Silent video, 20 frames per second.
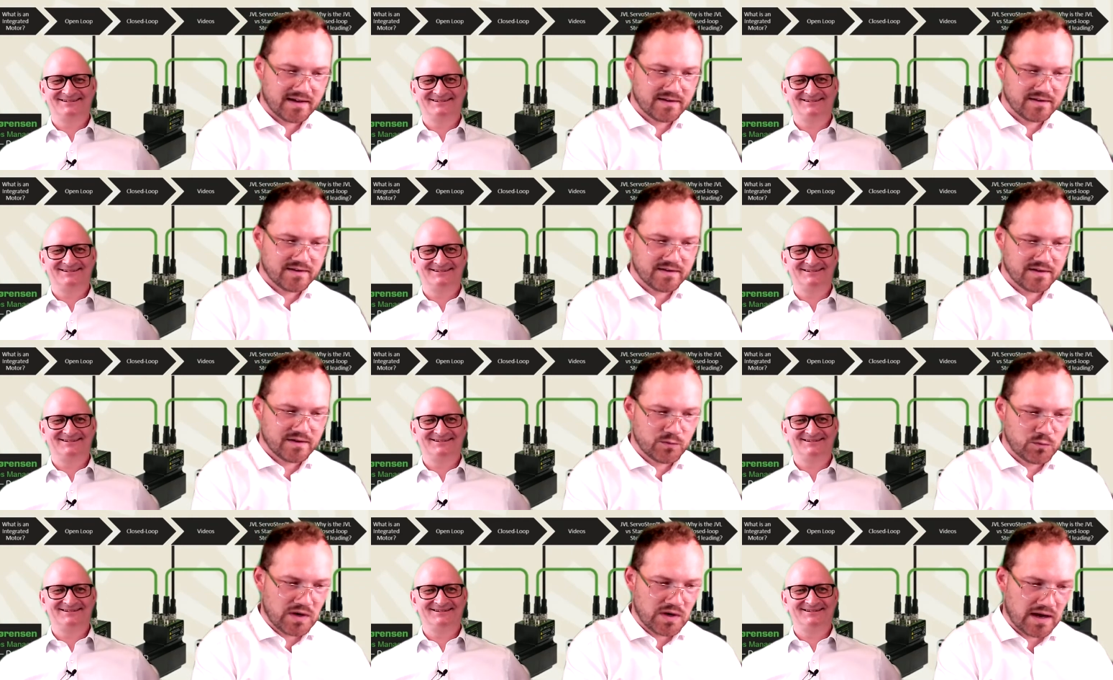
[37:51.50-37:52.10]
Speaker 1: and
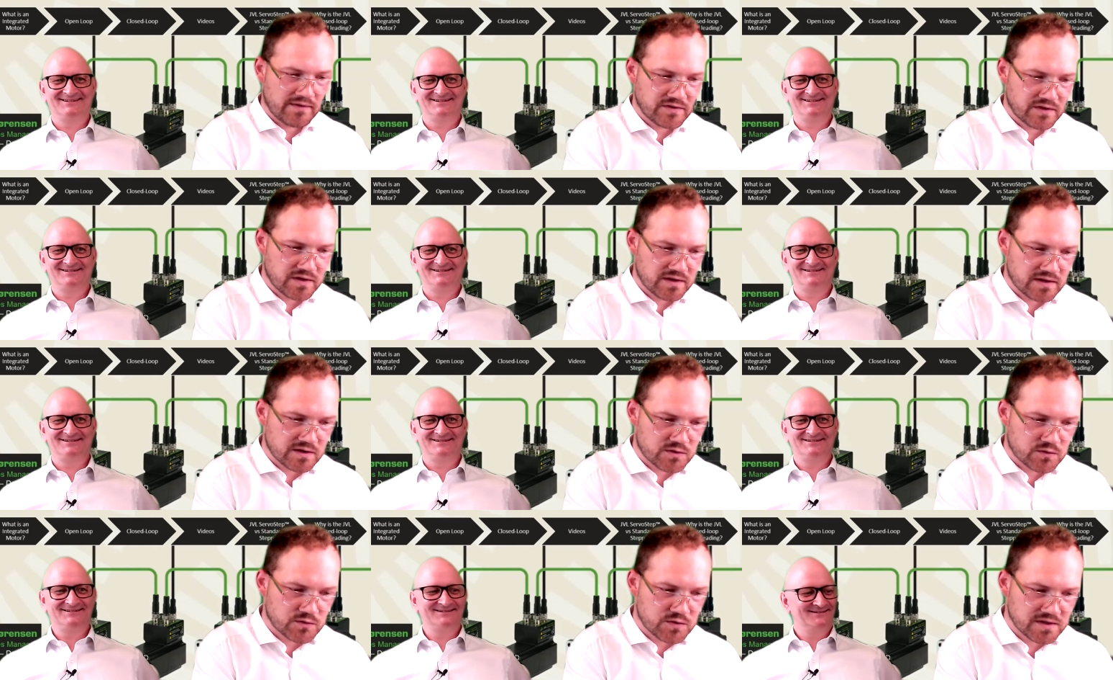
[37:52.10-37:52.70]
uh, we have
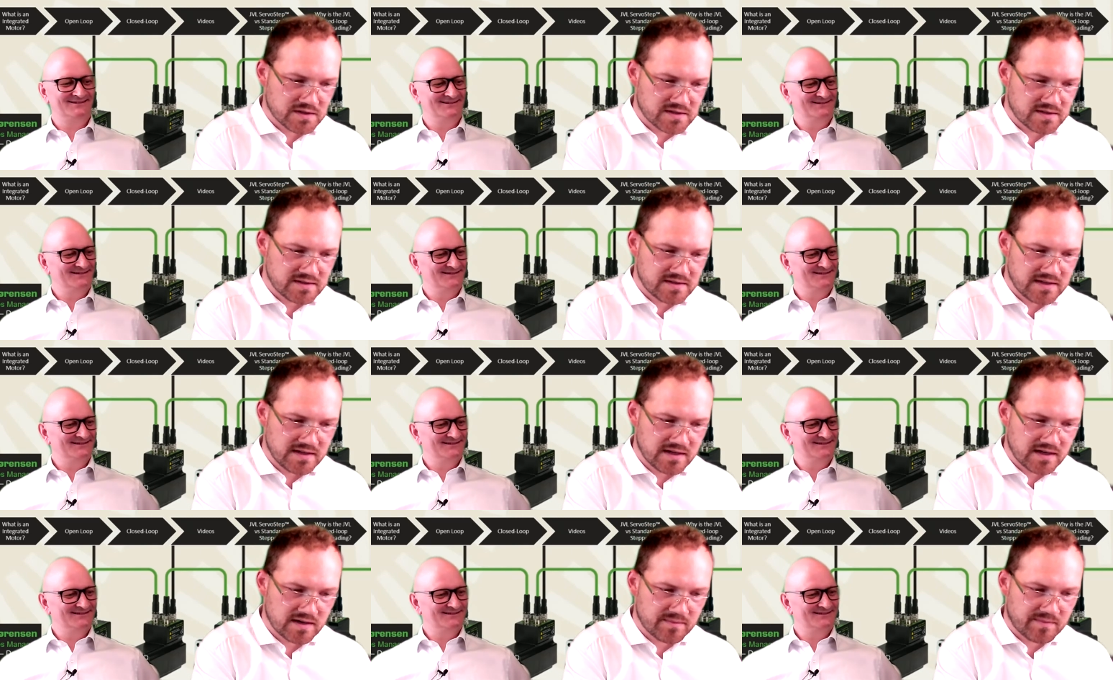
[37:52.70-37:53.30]
another question
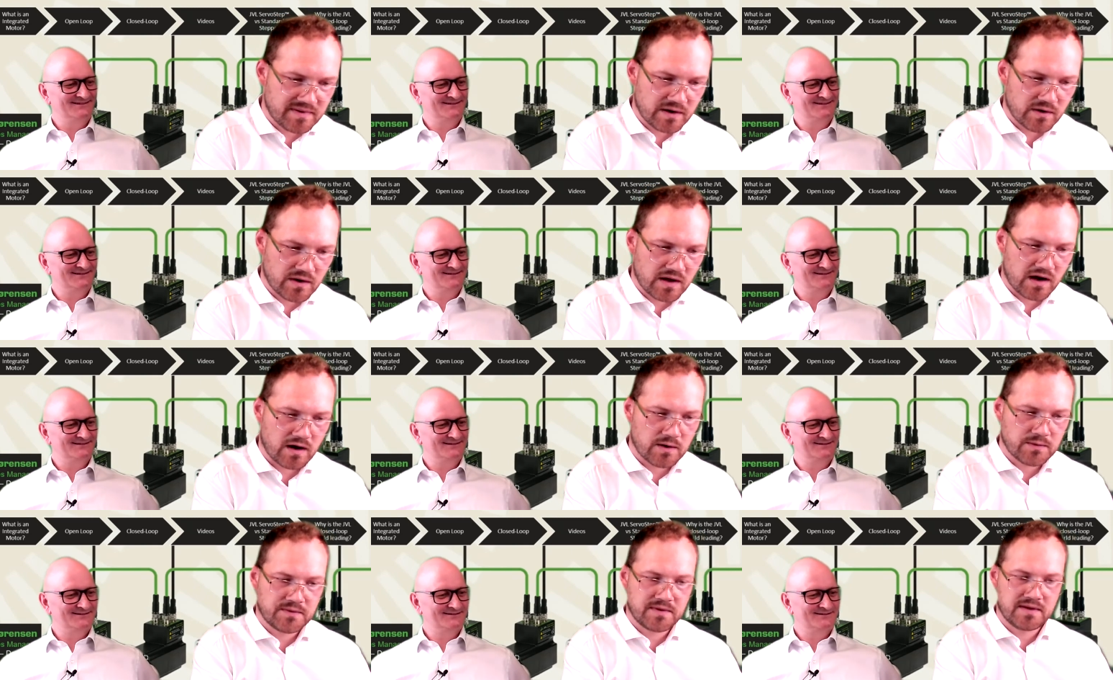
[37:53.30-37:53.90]
here about
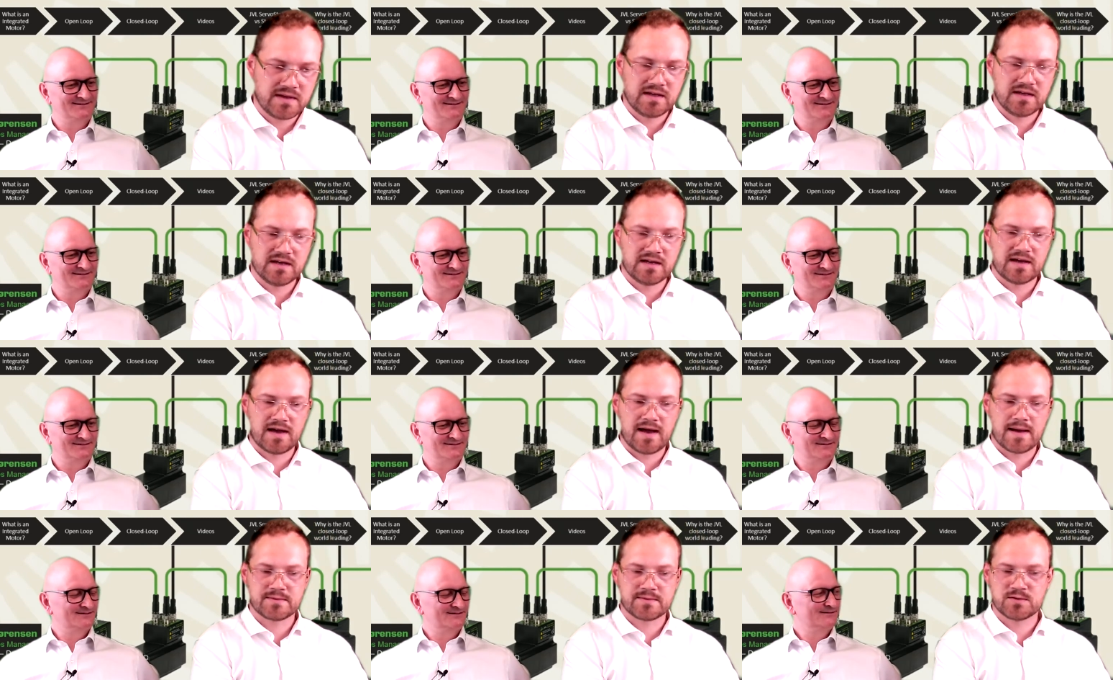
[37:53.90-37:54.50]
how the
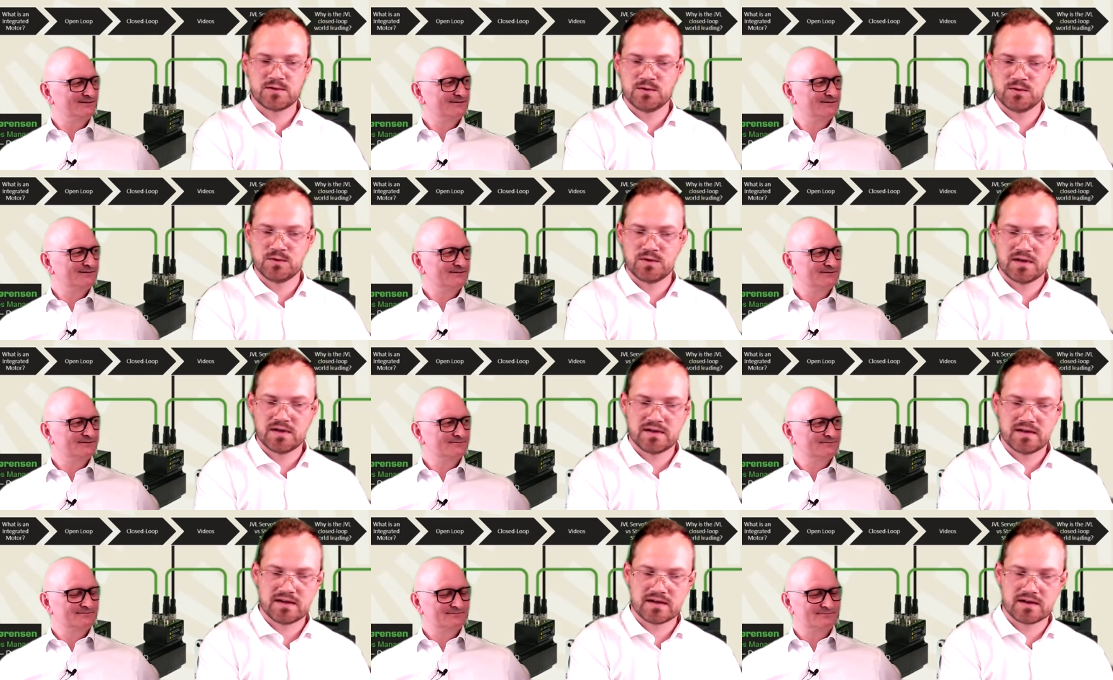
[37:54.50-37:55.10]
uh,
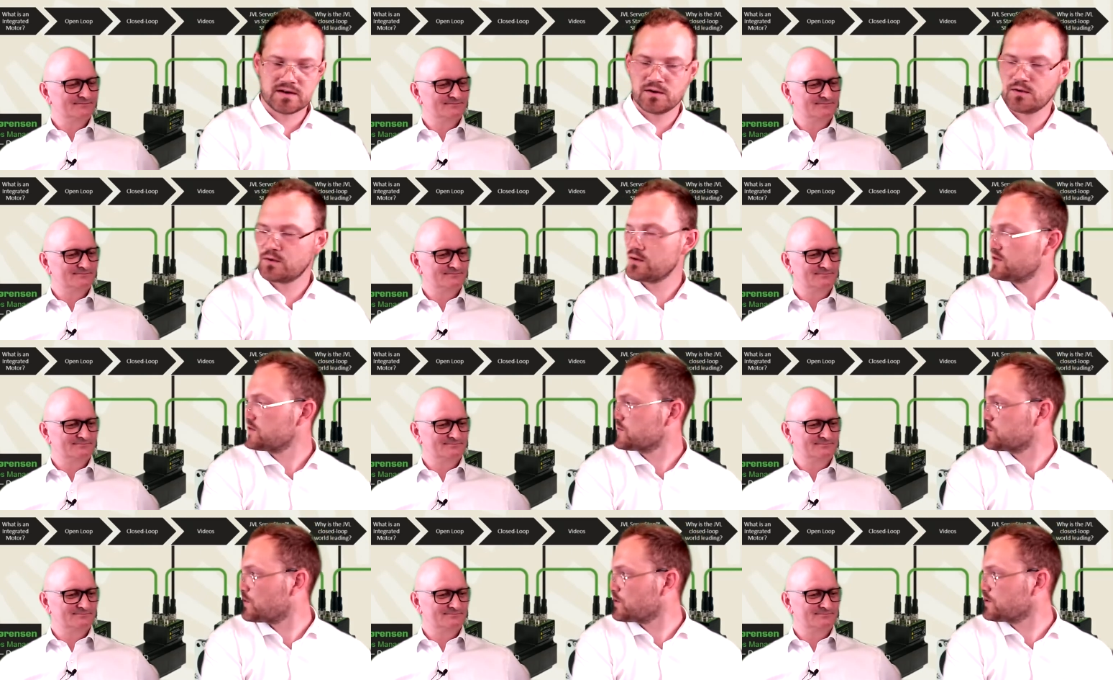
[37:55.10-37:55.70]
absolute
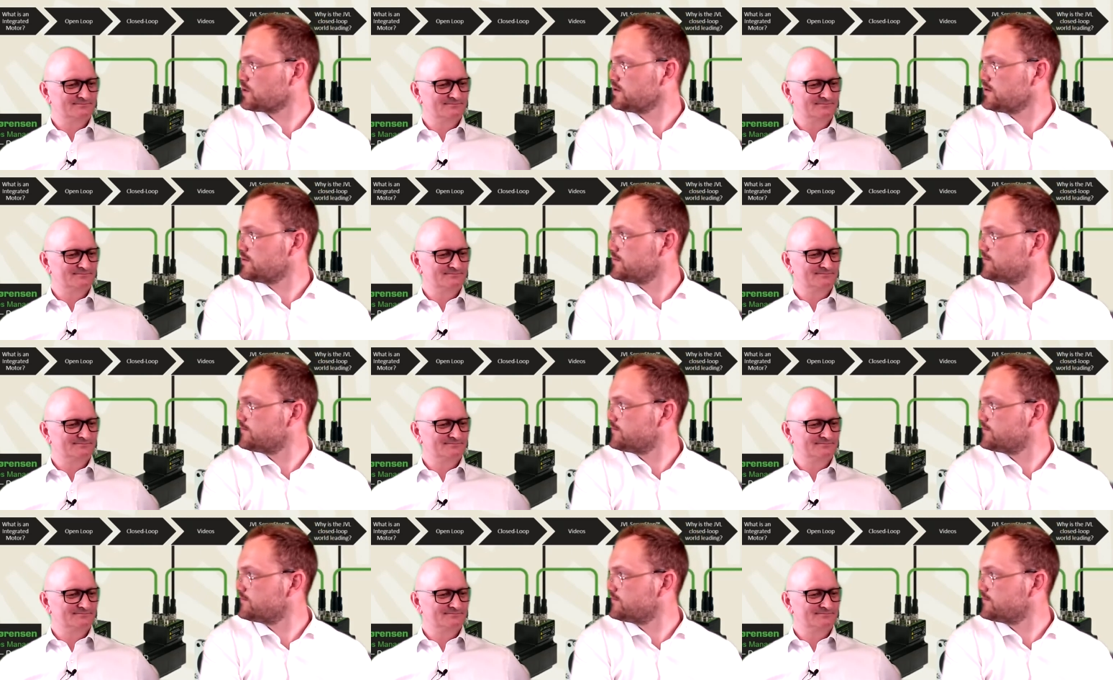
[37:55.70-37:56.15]
encoder is working.